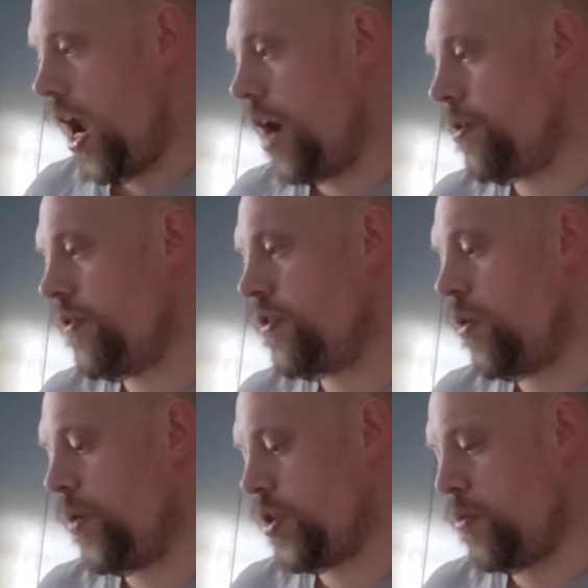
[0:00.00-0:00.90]
don't even know
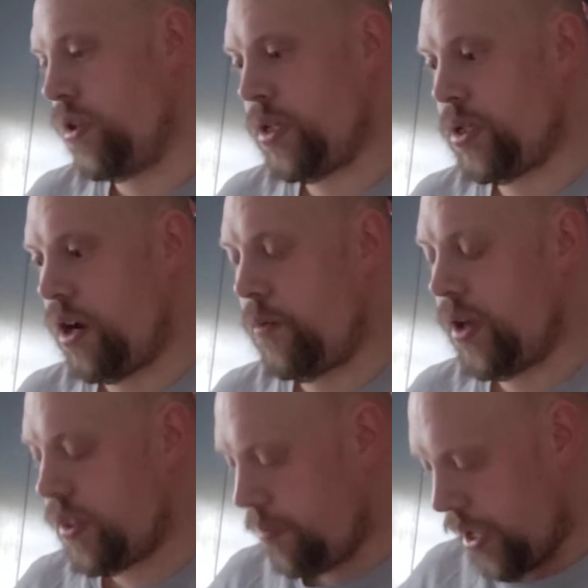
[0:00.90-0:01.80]
which one to start
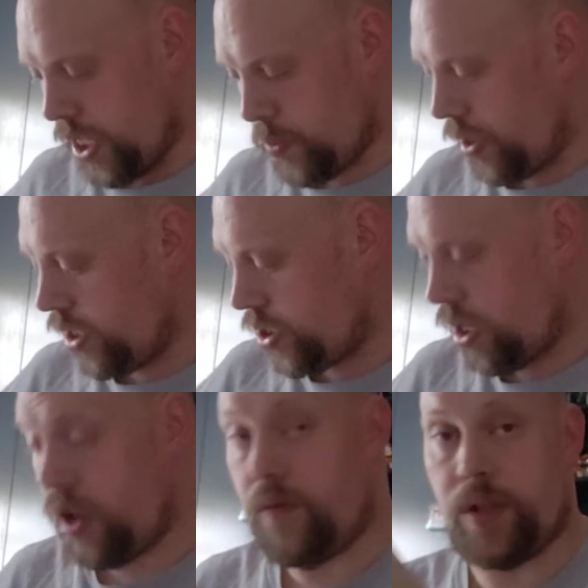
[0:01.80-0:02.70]
with, but I guess we're gonna
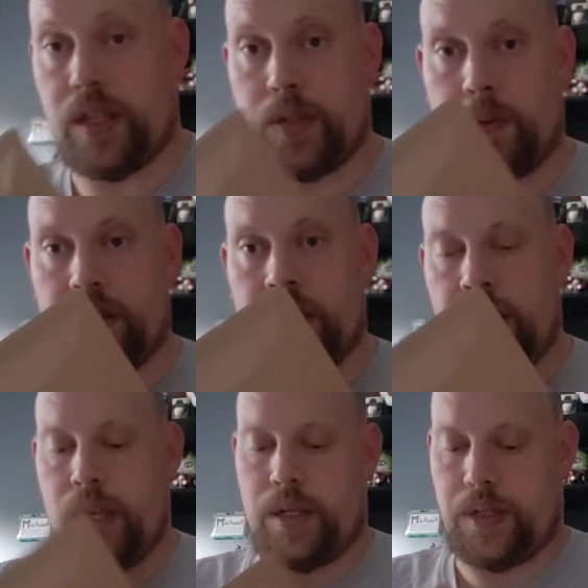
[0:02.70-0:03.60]
start off with this one.
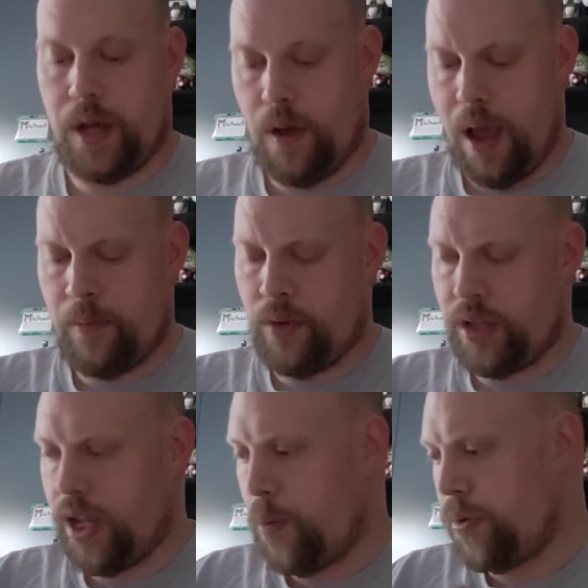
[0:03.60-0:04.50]
So, I'm
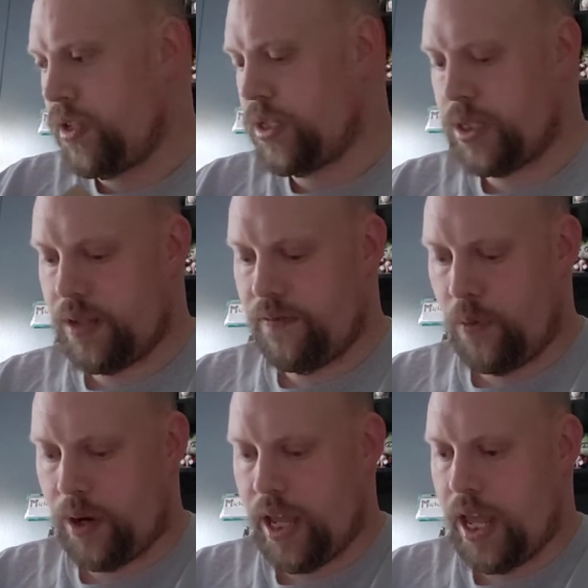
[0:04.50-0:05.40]
really hoping this is the
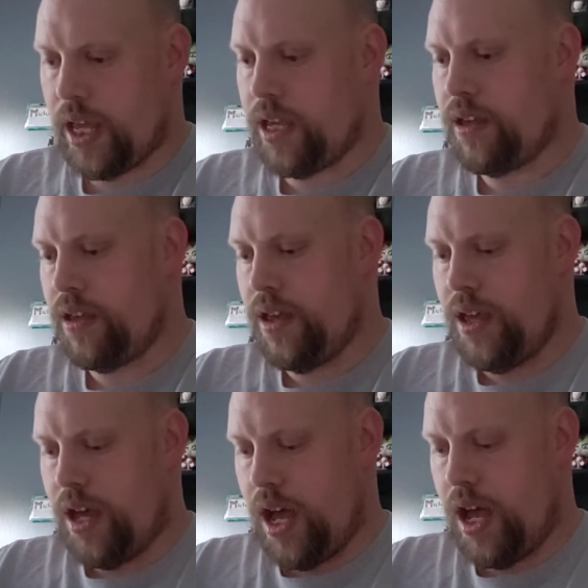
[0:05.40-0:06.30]
4K
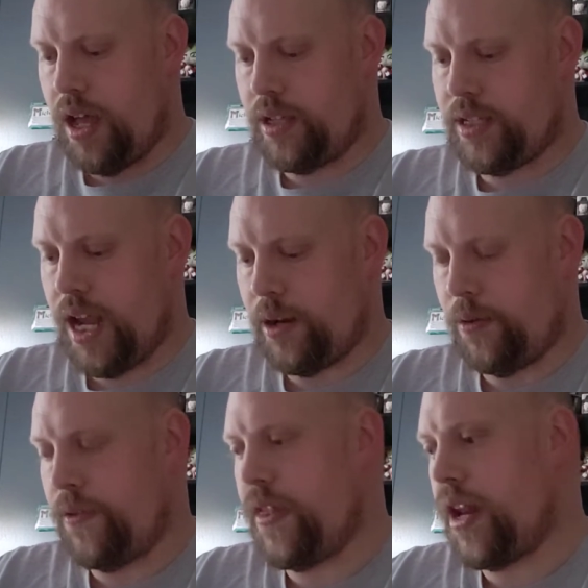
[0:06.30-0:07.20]

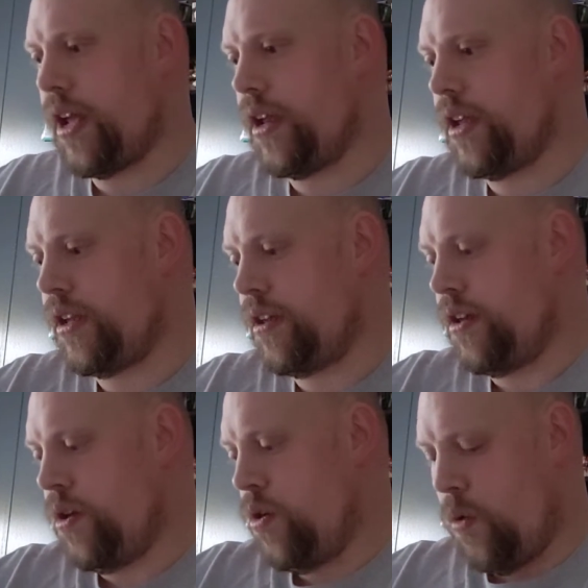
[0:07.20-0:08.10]
title that I
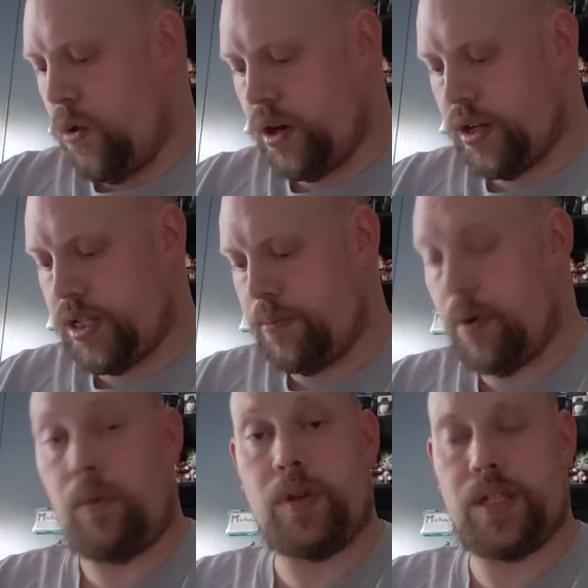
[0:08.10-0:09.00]
ordered,
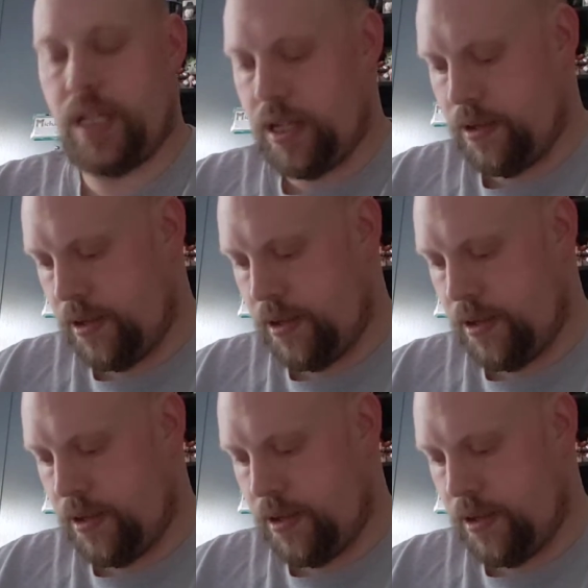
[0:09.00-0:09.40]
but we'll see.